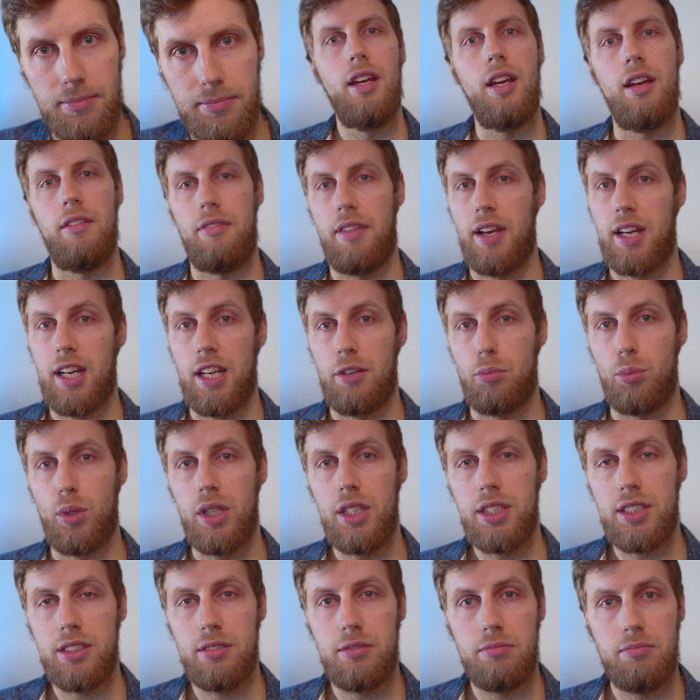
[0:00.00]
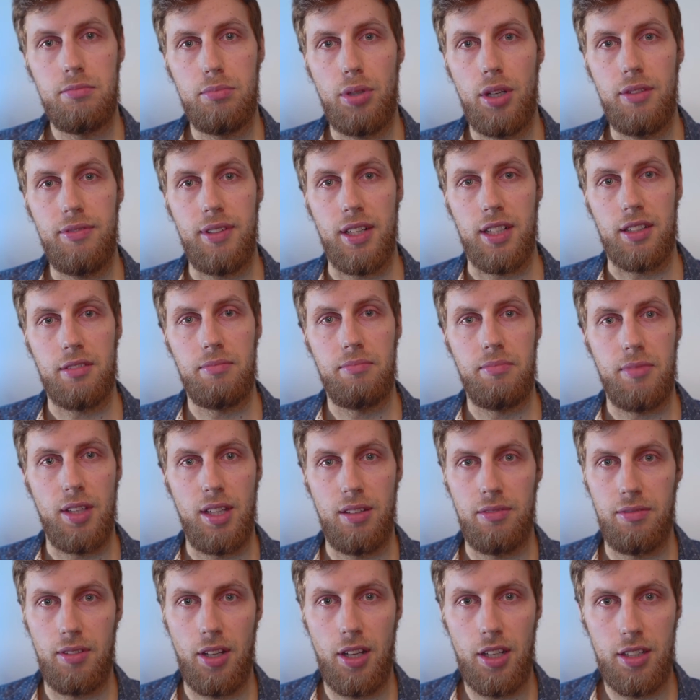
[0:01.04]
If the cut worked, perfect.
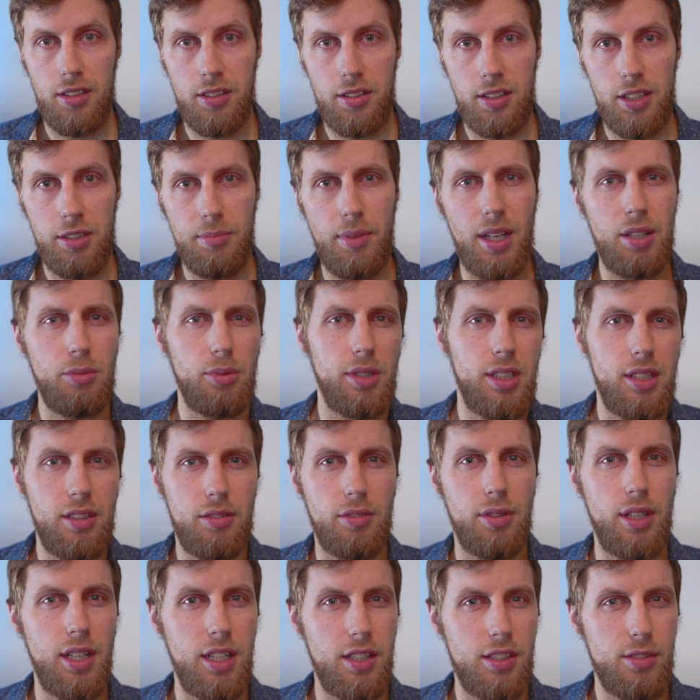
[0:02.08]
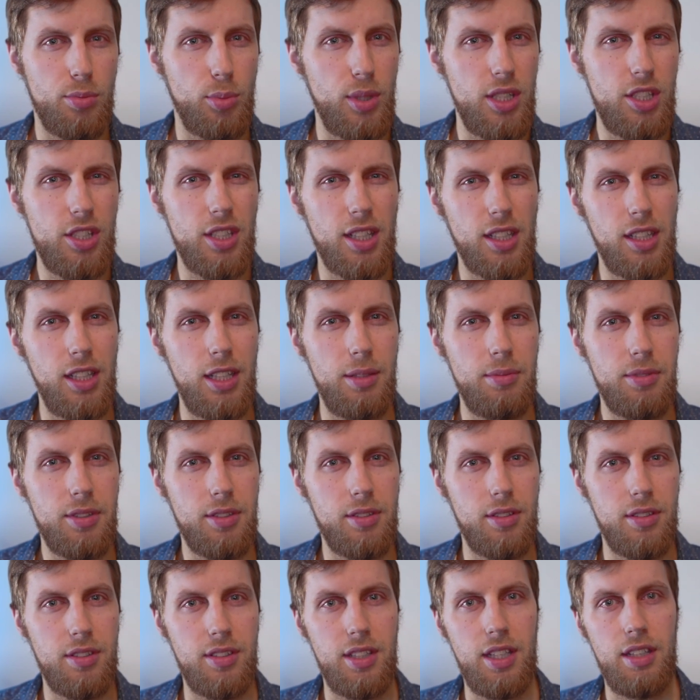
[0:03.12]
If not, you might want to try to switch the clips
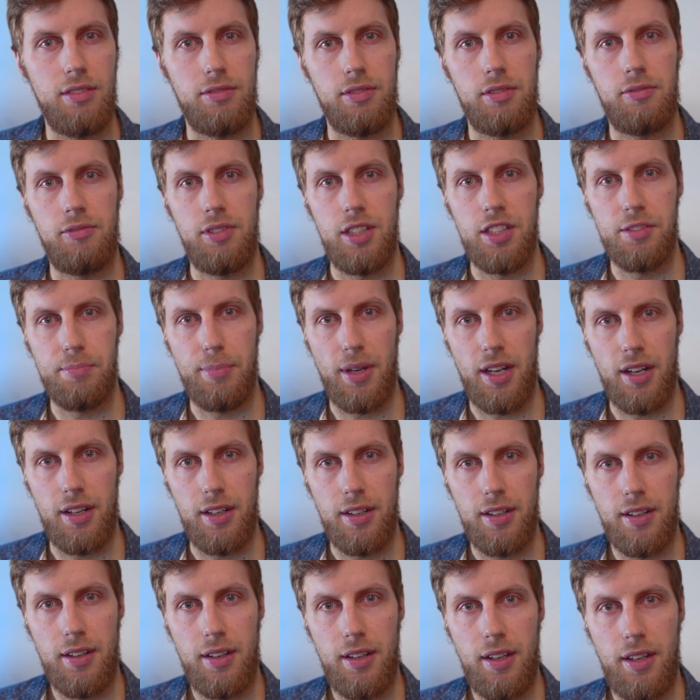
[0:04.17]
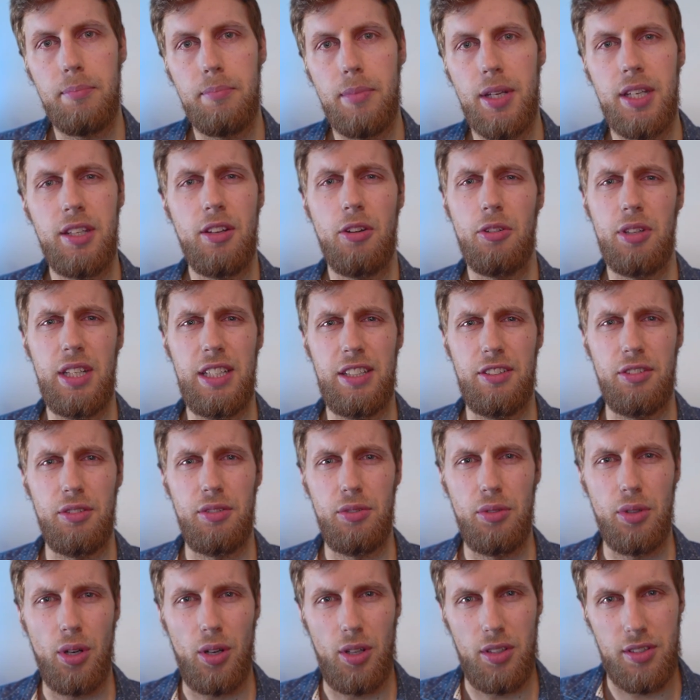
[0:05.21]
to see if it feels better. But no need to
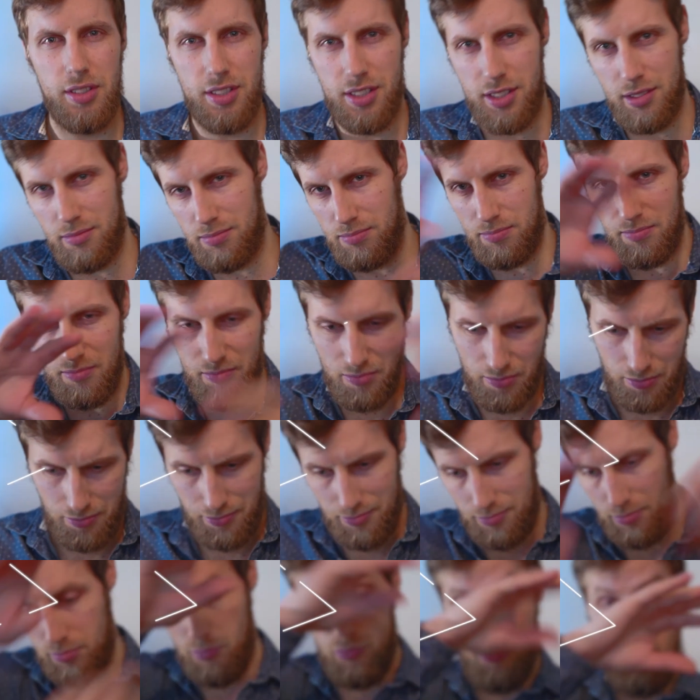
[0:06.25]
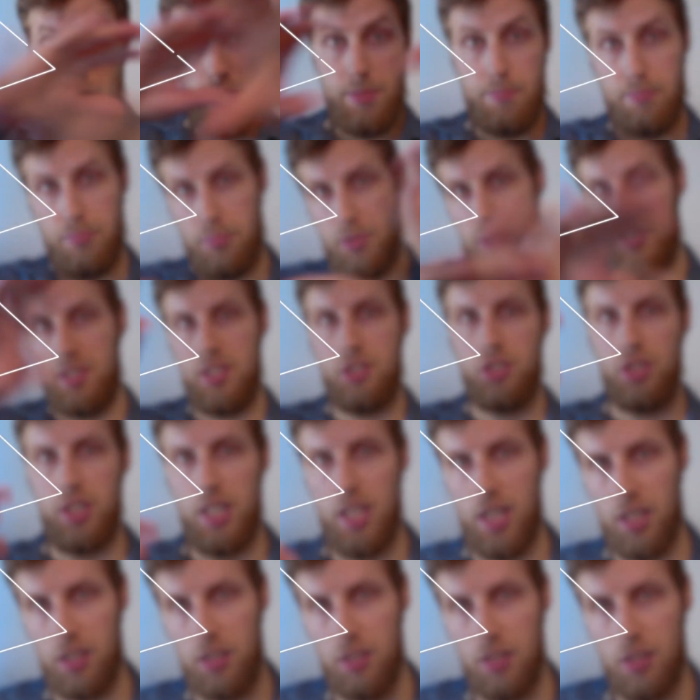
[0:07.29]
do all this
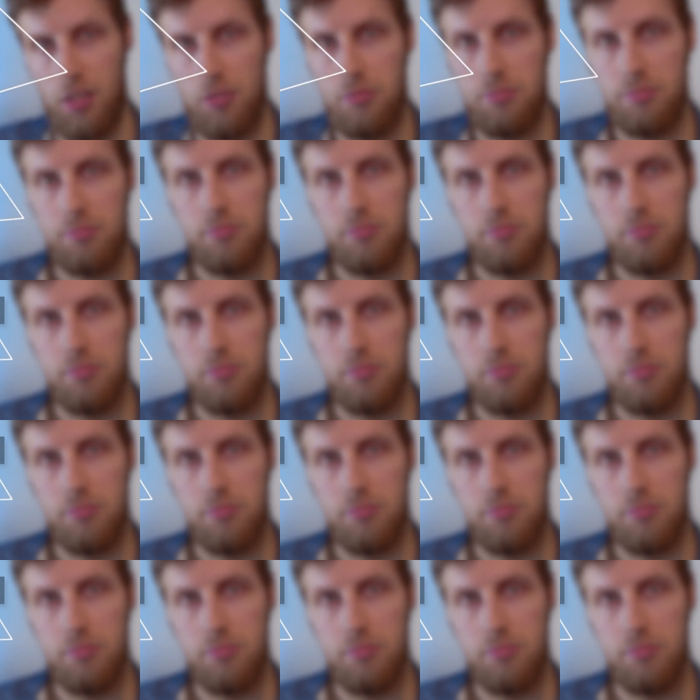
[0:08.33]
repositioning, you know?